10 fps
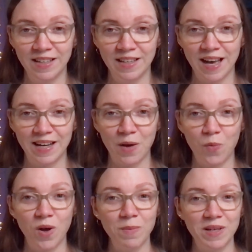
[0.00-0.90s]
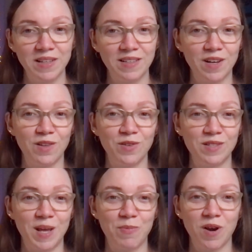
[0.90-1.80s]
And at $1 million,
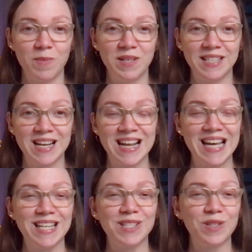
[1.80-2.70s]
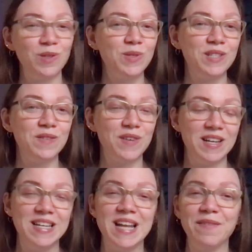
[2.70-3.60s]
they promise an exclusive,
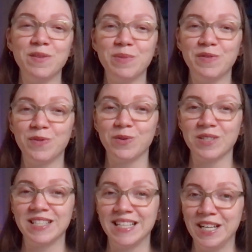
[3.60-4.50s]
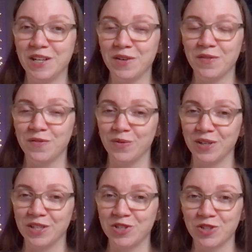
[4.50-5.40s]
never-before-seen
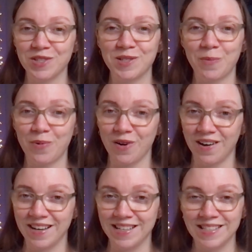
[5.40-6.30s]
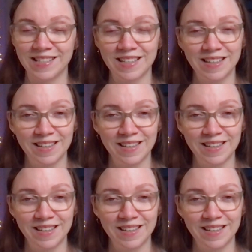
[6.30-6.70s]
Voyager surprise.